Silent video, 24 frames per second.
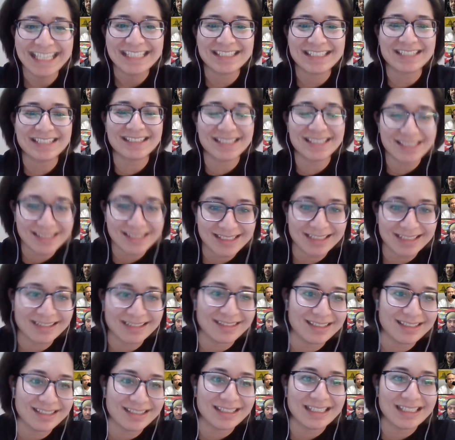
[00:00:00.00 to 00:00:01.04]

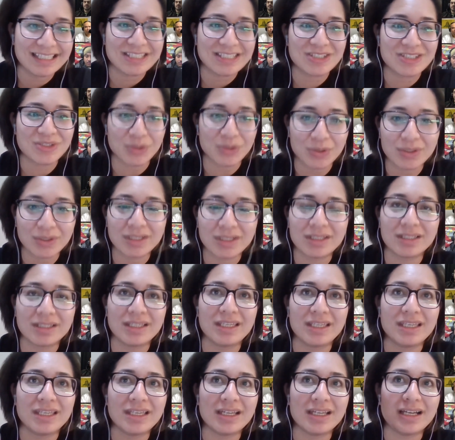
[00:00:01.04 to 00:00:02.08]
Statistically,
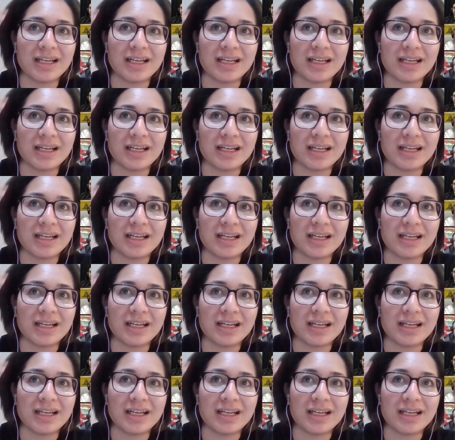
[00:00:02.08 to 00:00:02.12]
historically,